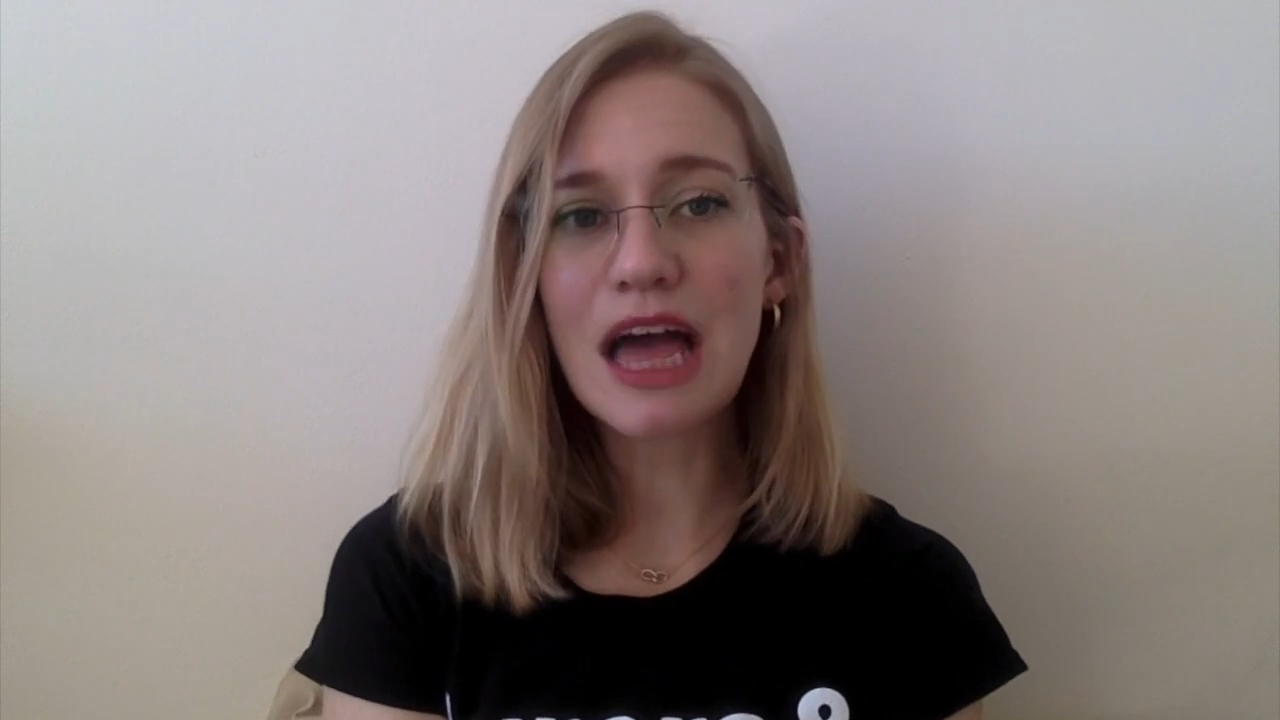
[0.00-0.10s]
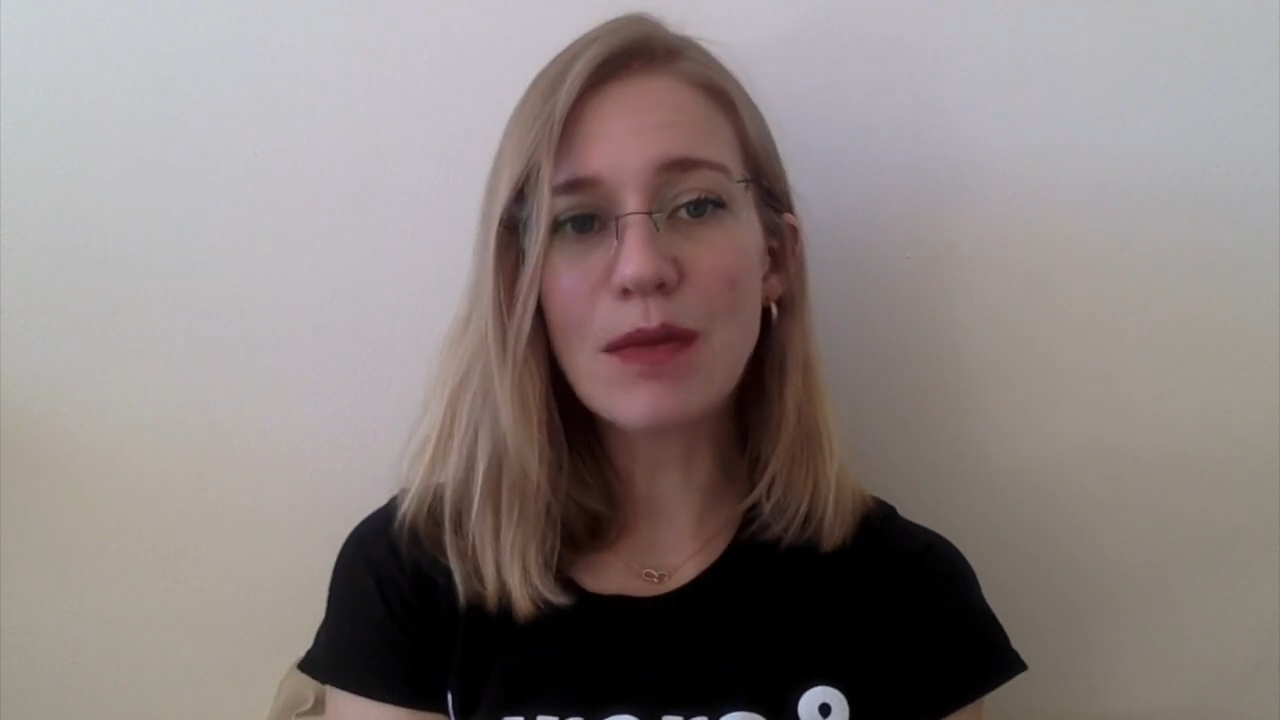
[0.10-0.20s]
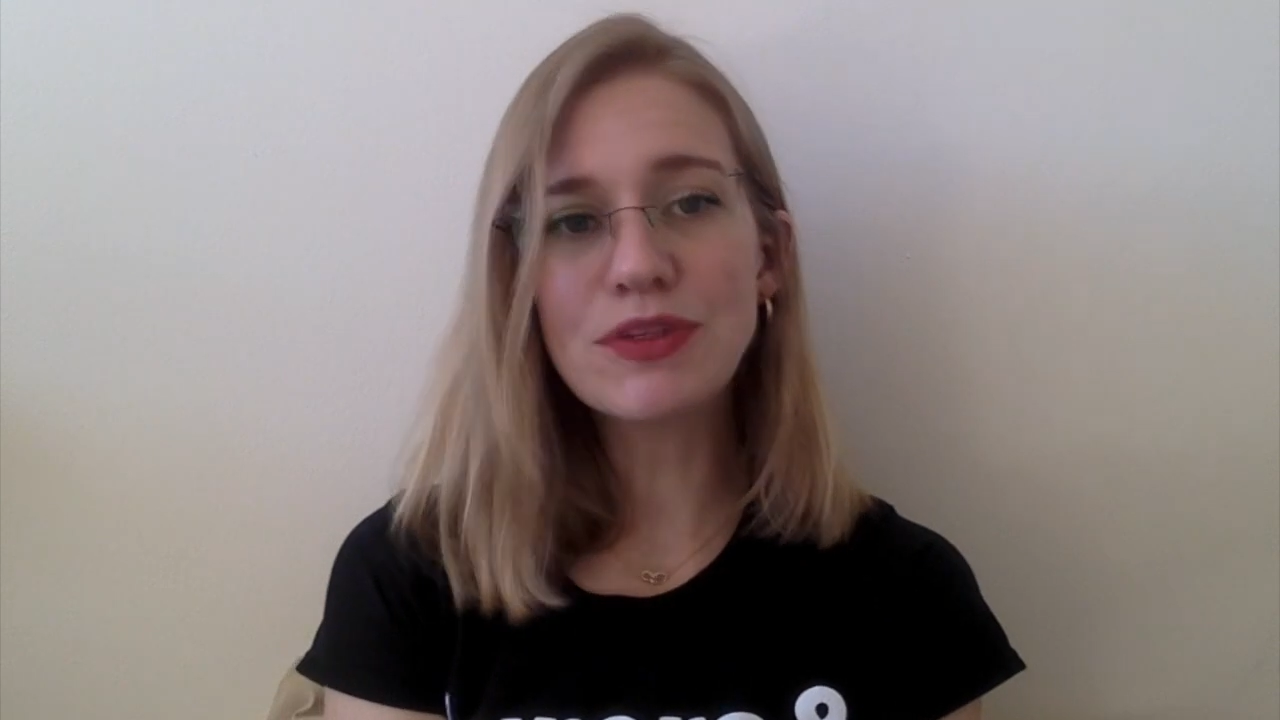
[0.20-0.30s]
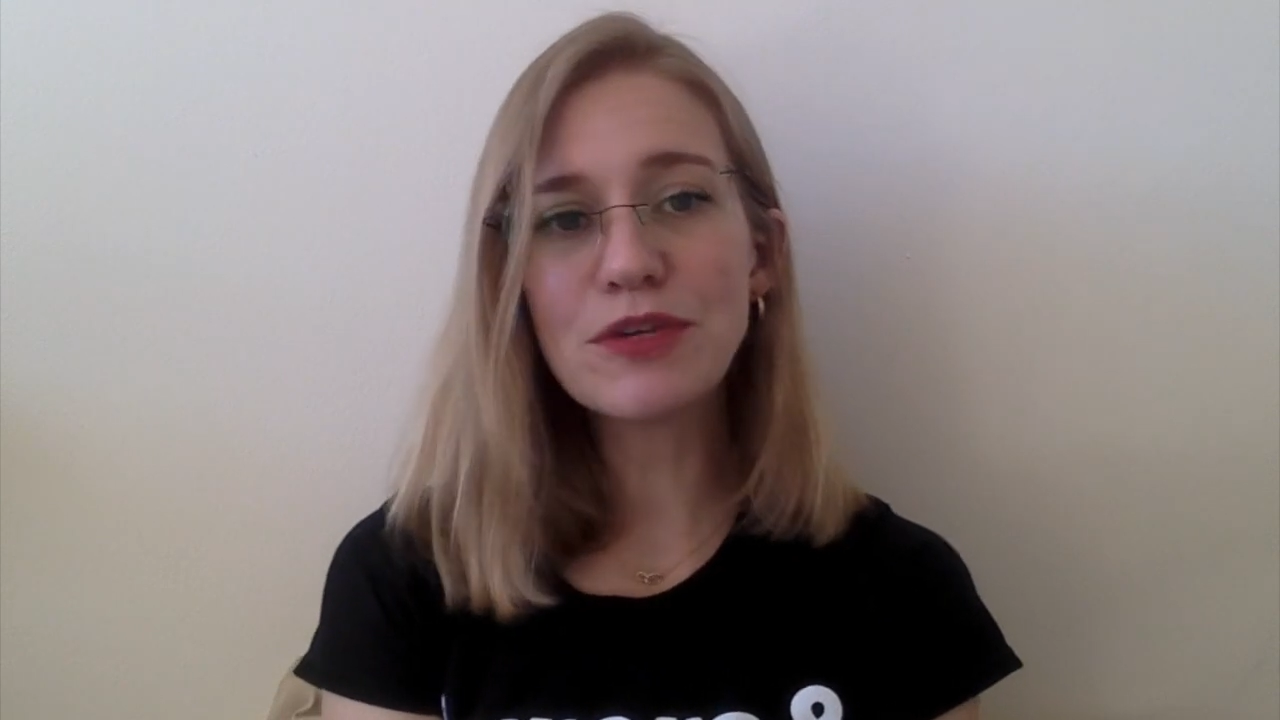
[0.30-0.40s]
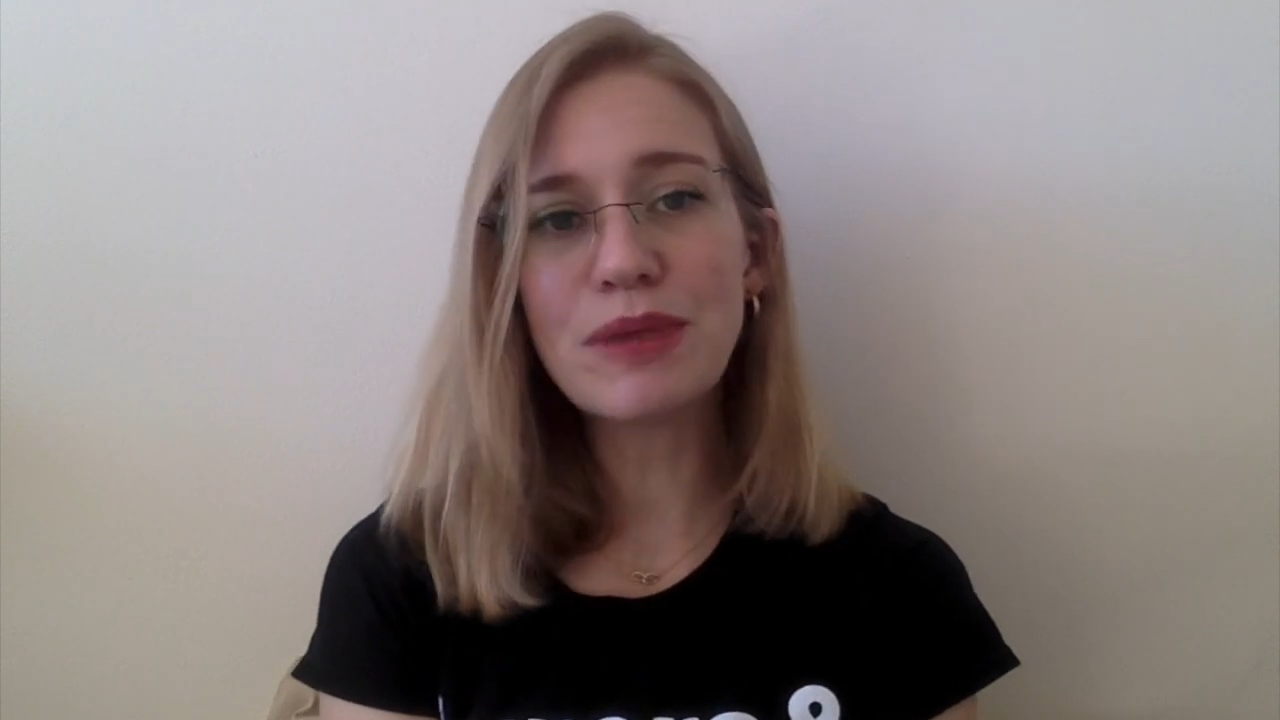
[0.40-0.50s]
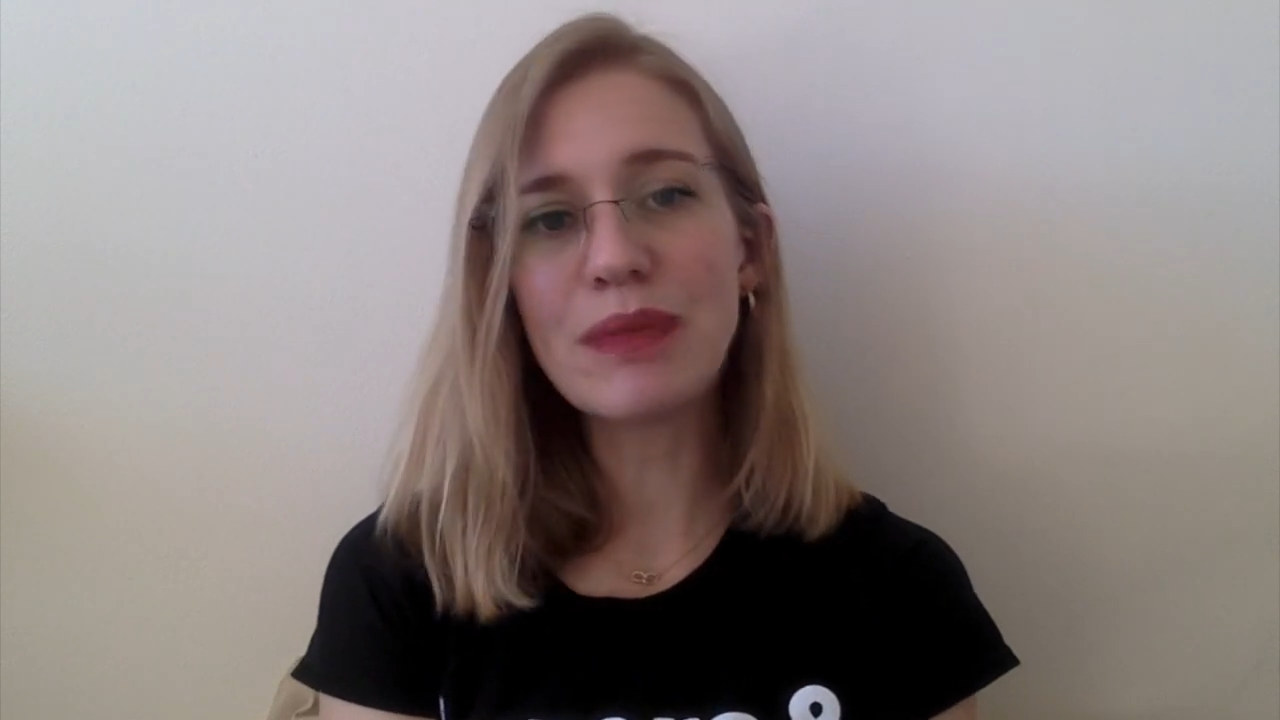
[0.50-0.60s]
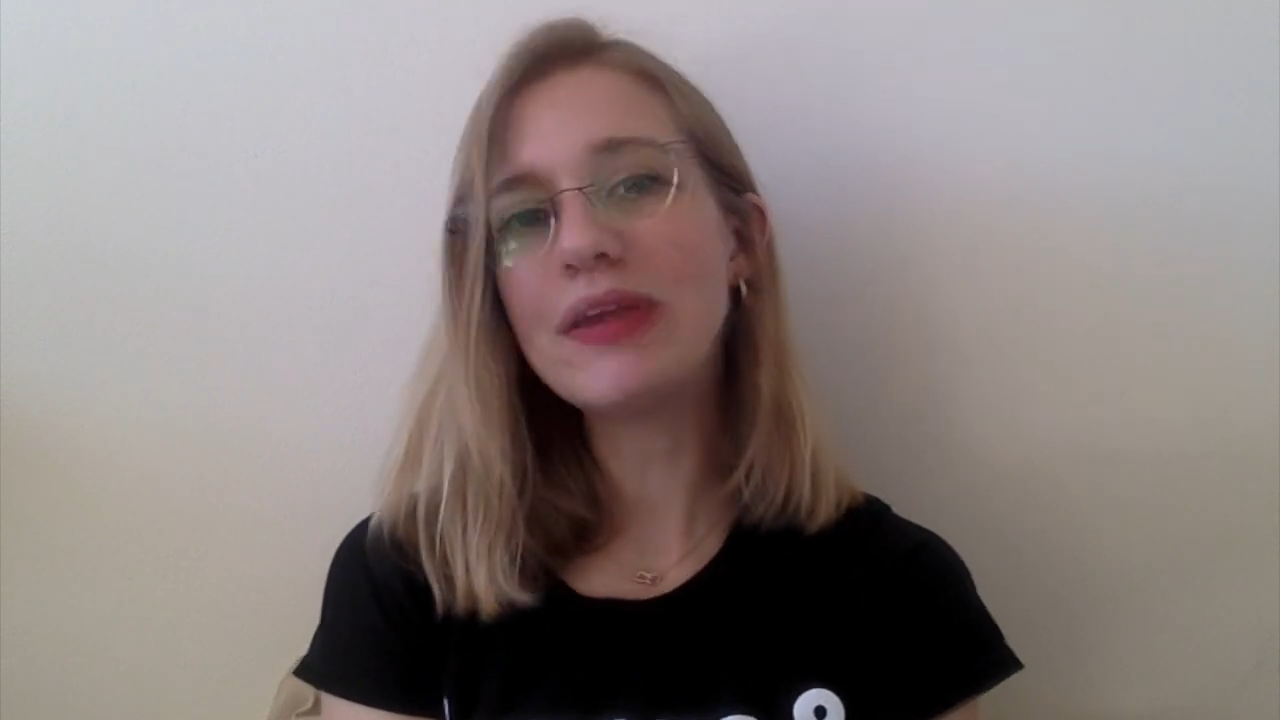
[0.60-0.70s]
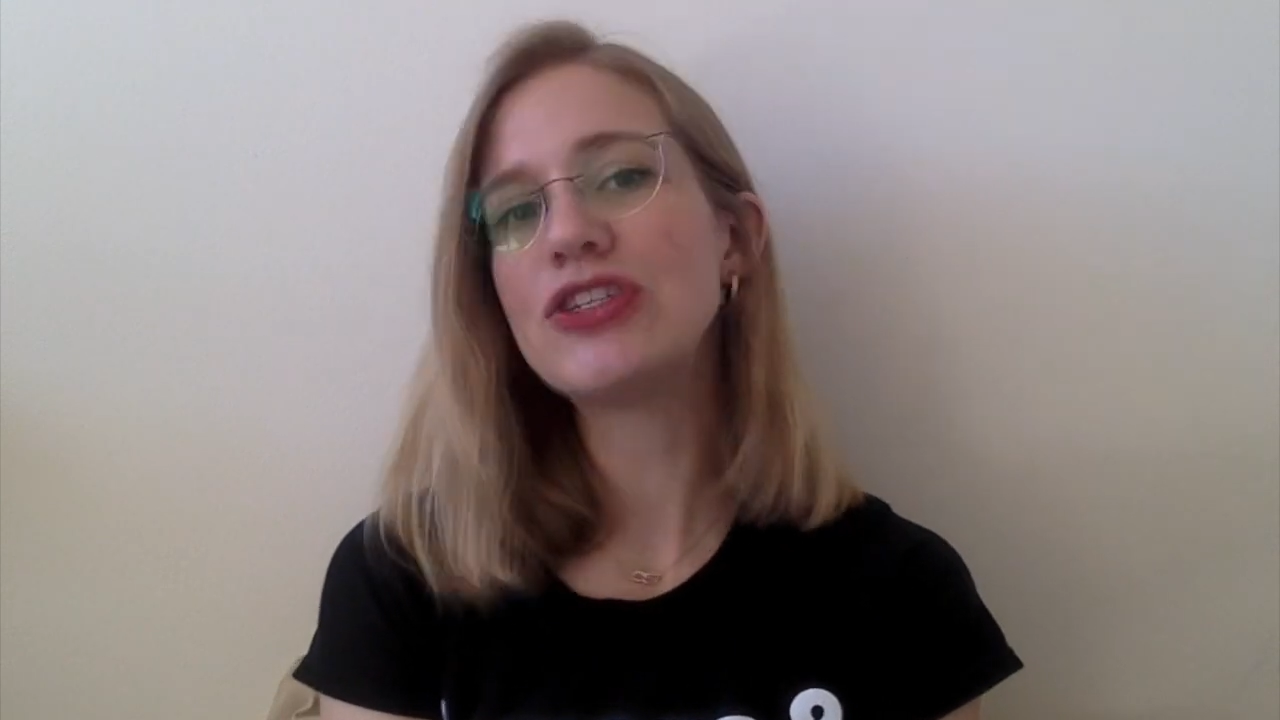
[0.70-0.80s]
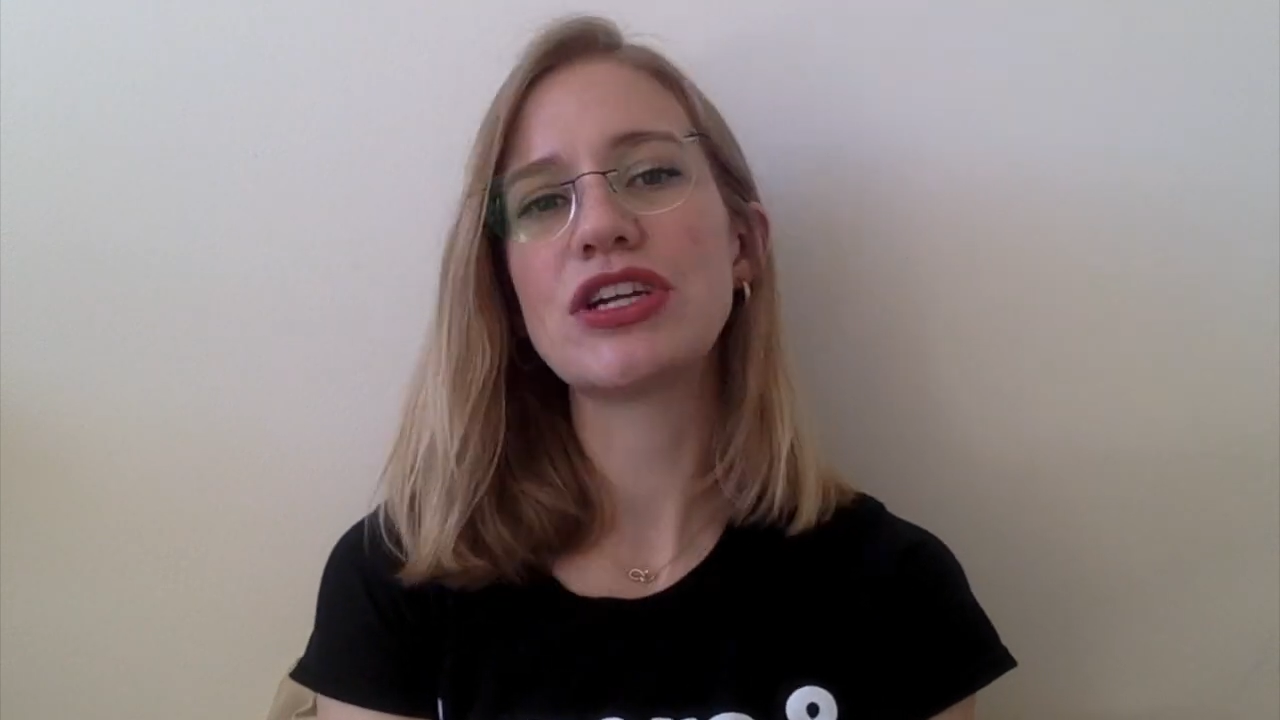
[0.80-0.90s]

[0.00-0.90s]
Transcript: helps your baby